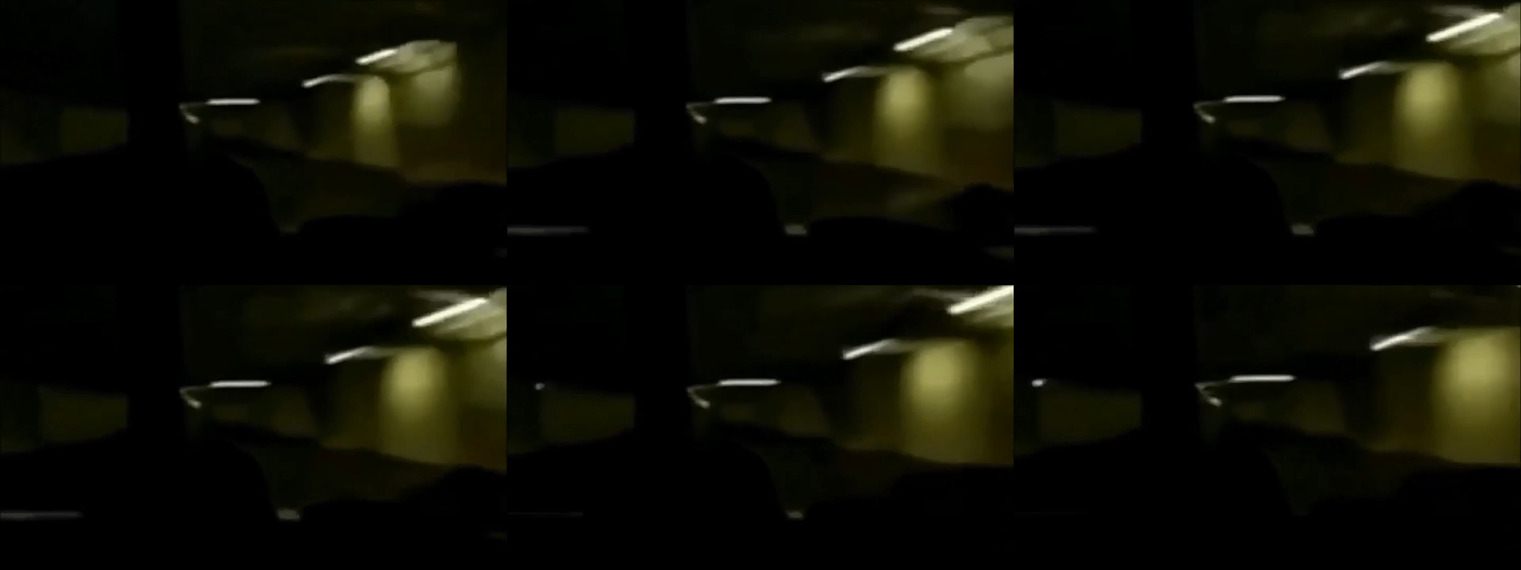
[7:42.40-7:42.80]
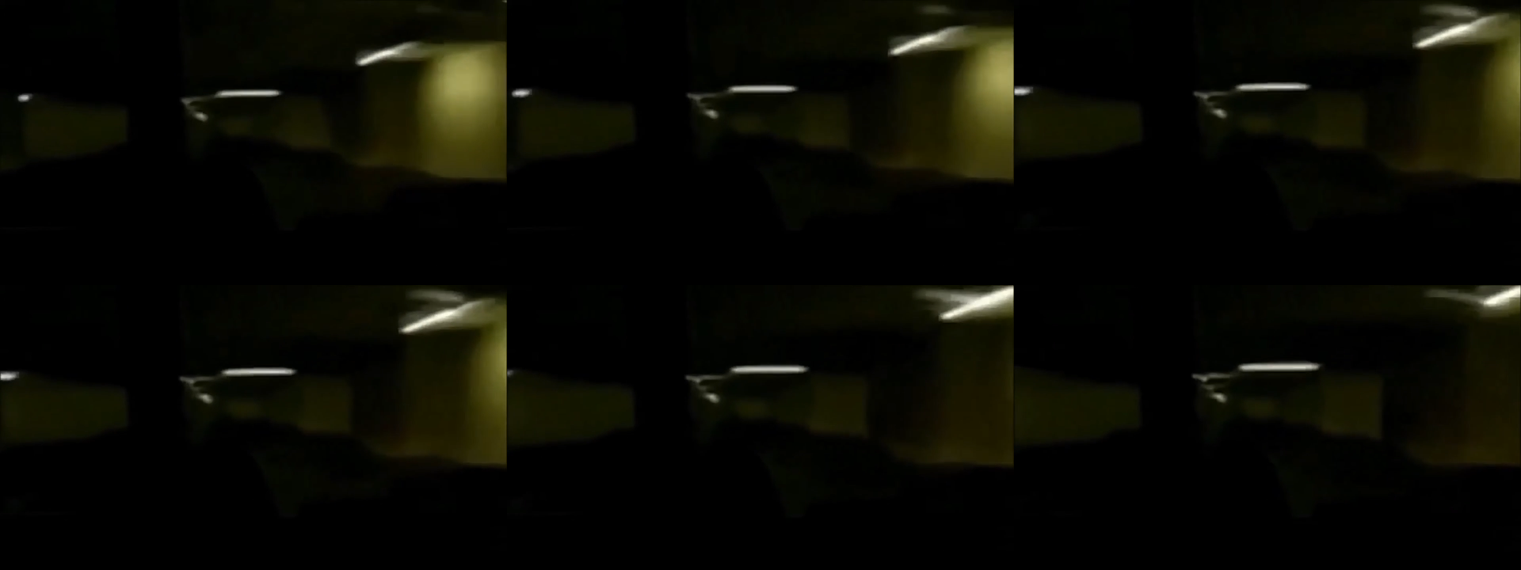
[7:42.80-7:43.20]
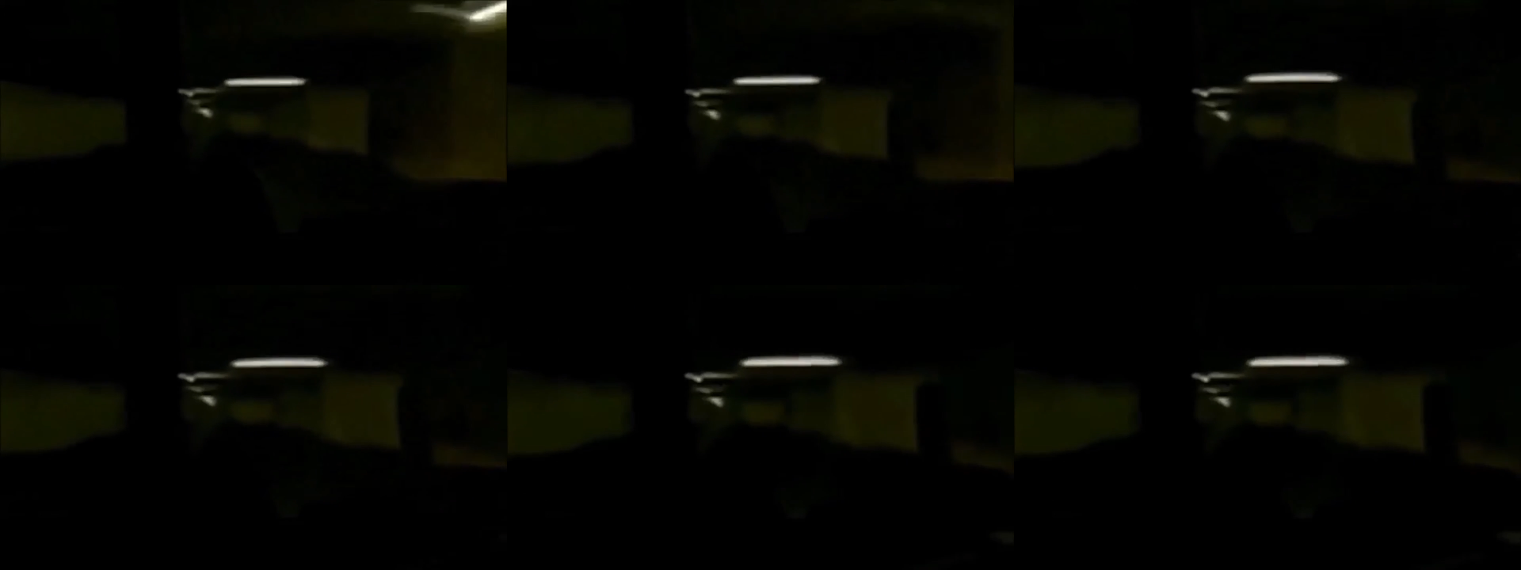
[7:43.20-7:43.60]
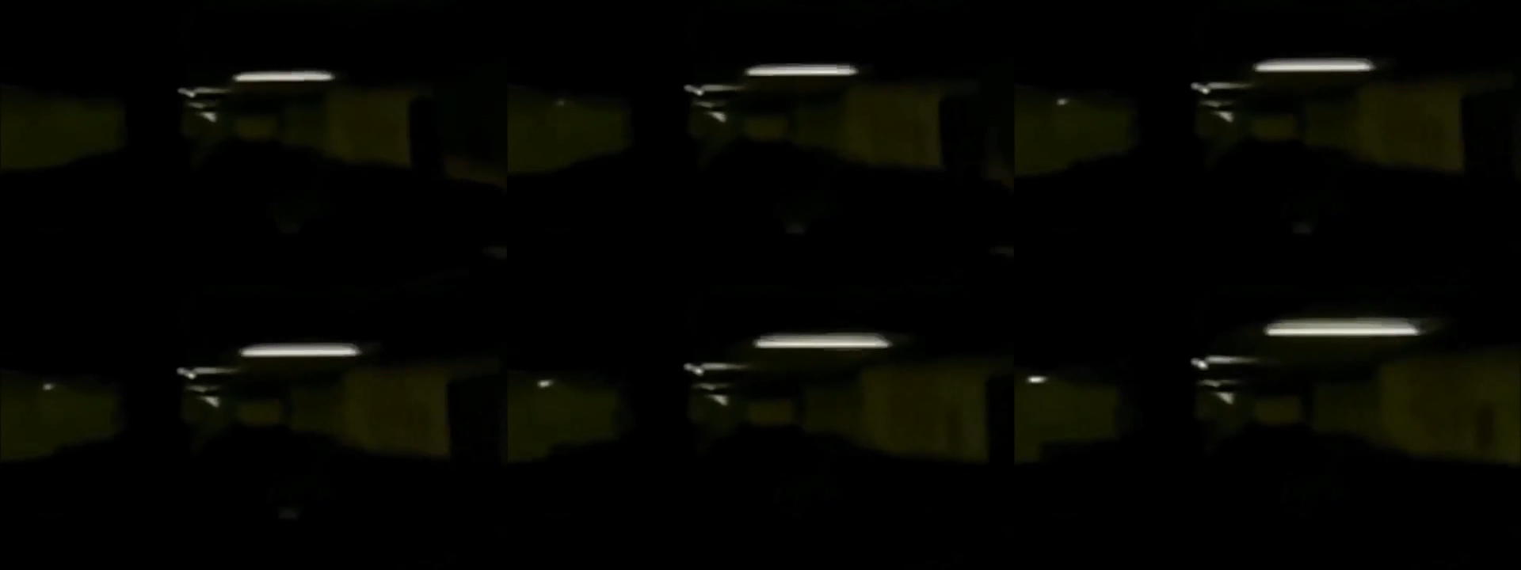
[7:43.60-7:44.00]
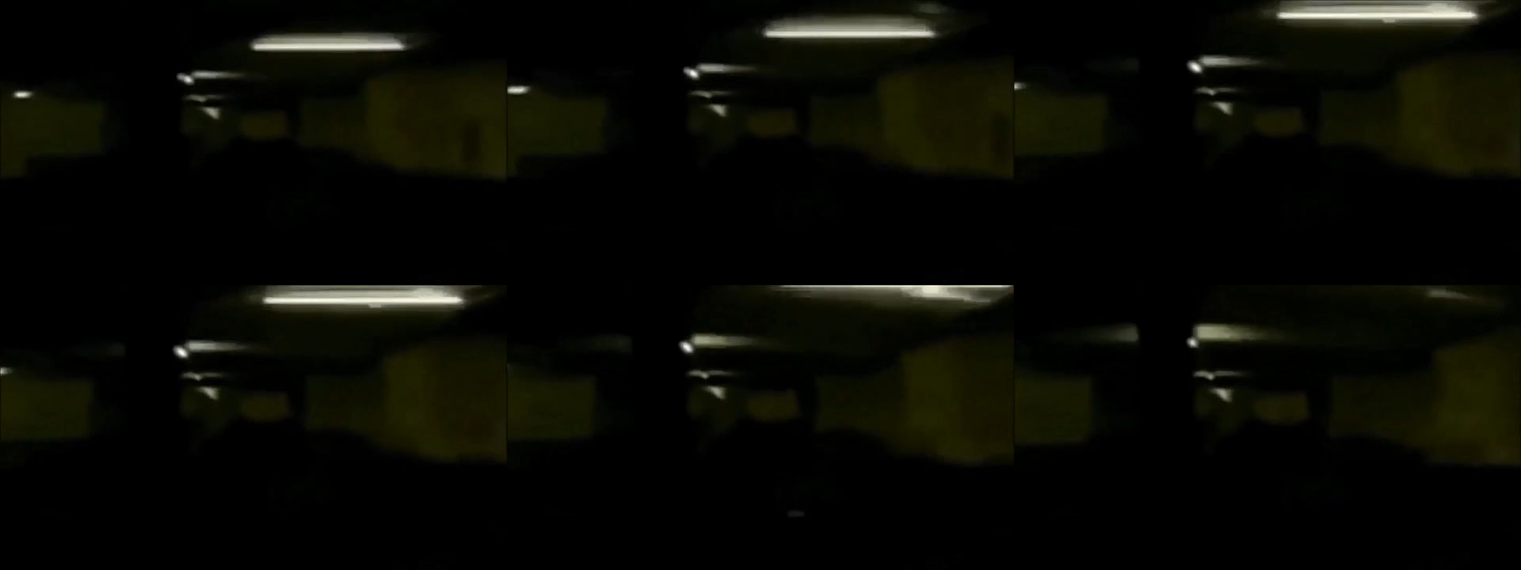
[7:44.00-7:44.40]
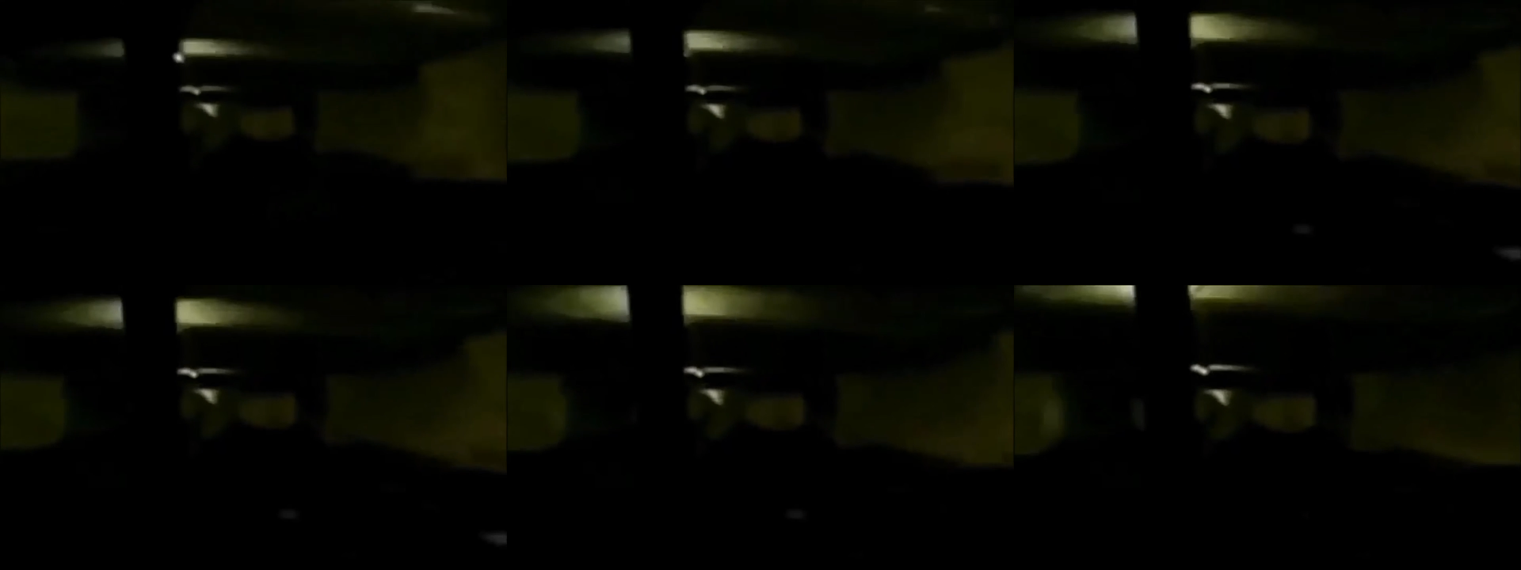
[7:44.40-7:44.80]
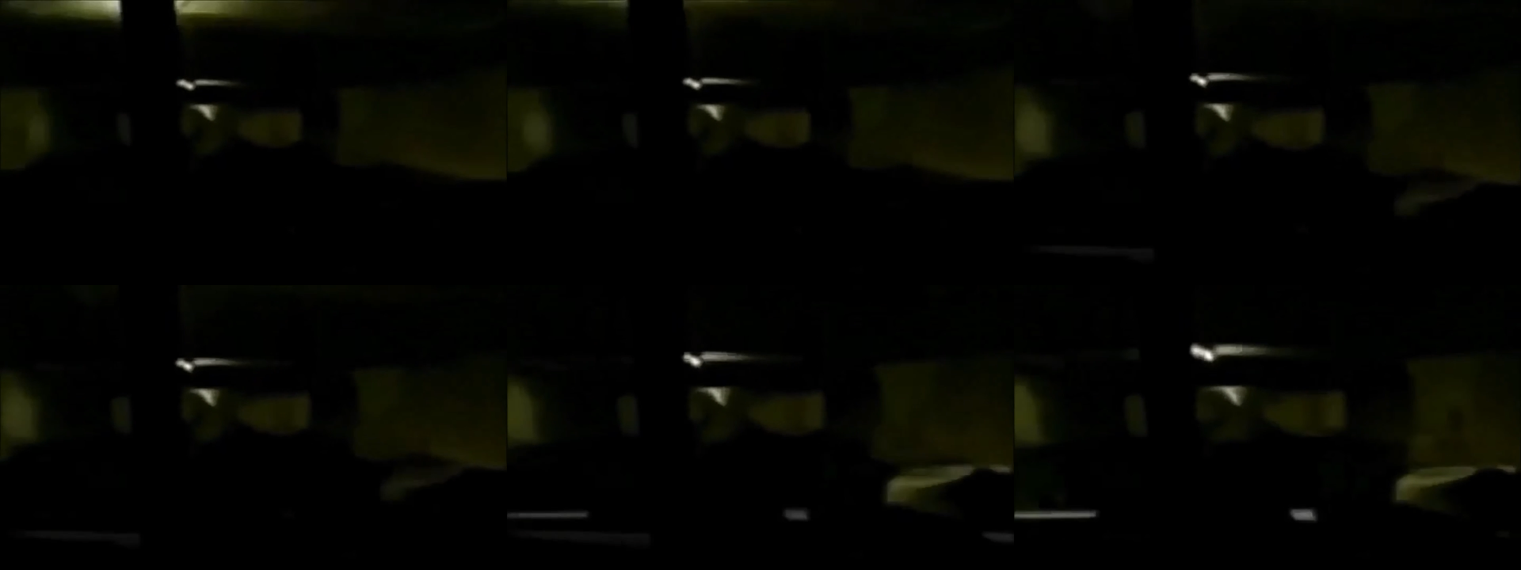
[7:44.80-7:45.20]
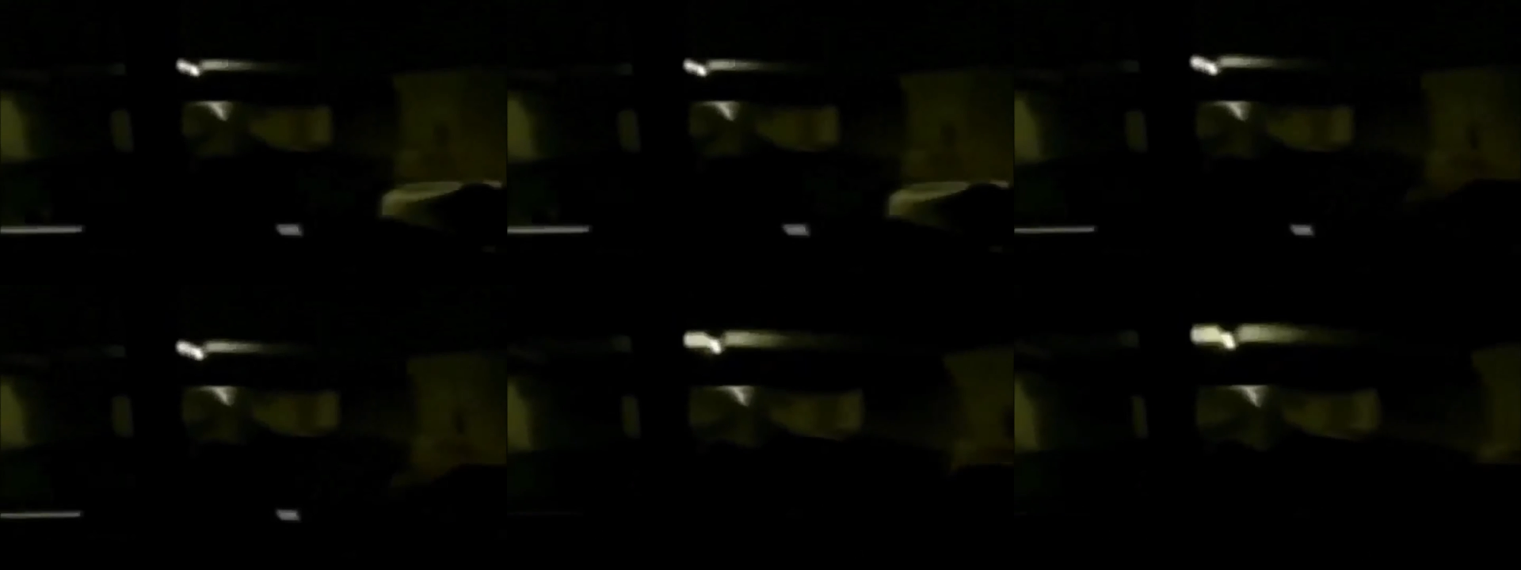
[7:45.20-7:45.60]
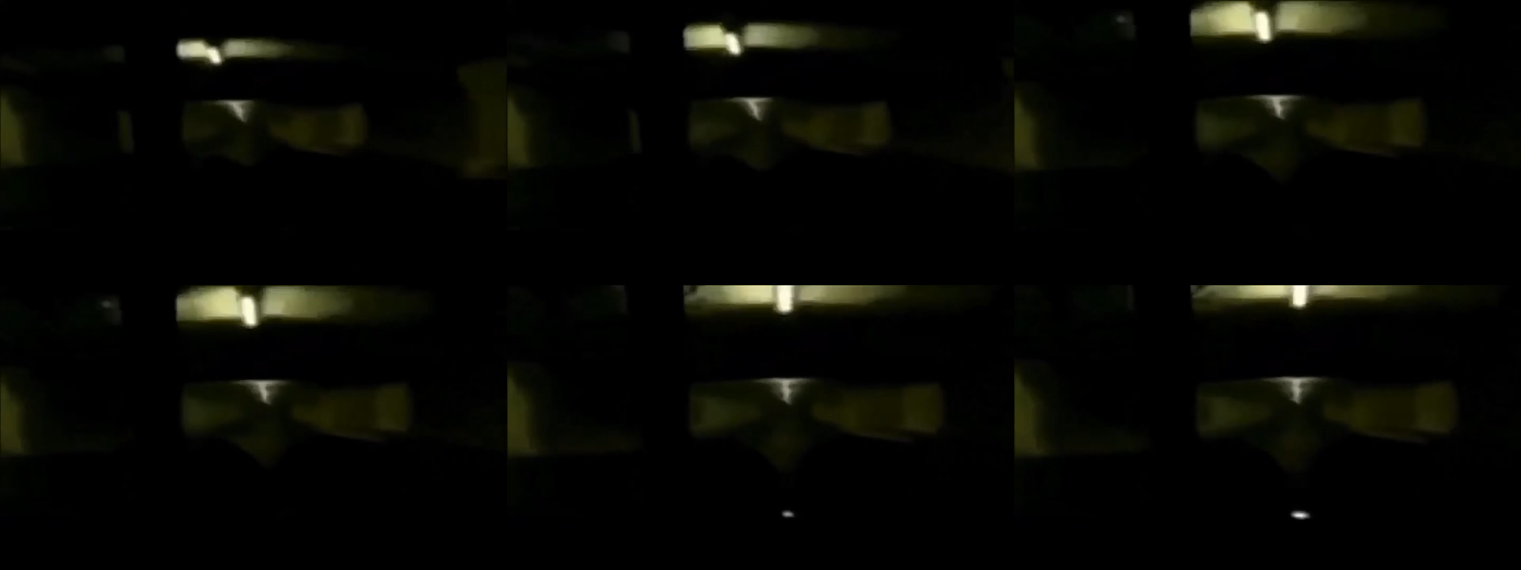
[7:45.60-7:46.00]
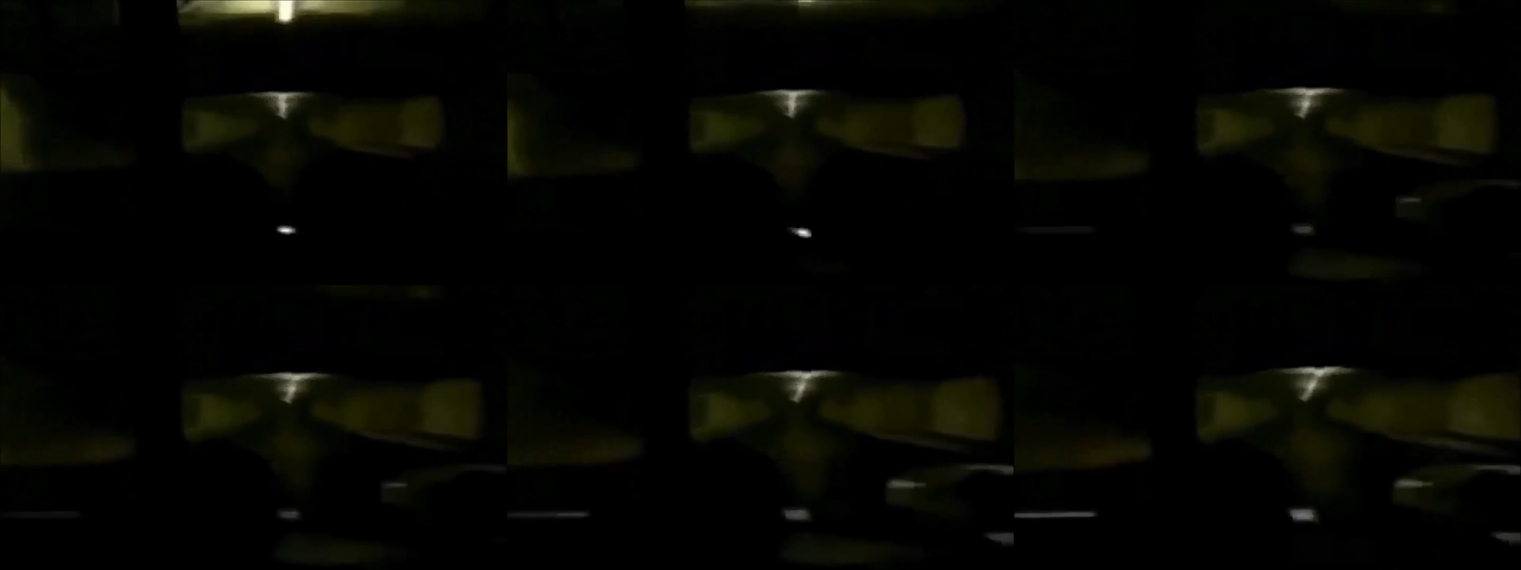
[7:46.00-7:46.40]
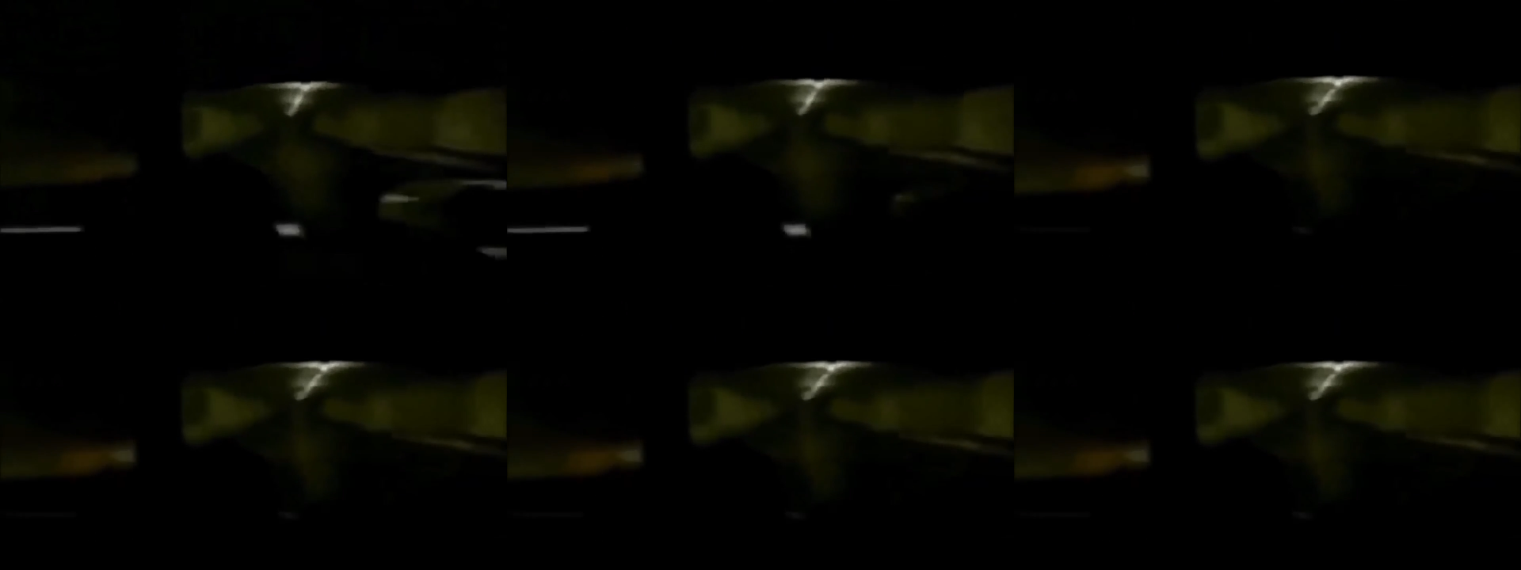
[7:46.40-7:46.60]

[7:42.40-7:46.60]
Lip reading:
(no speaker visible)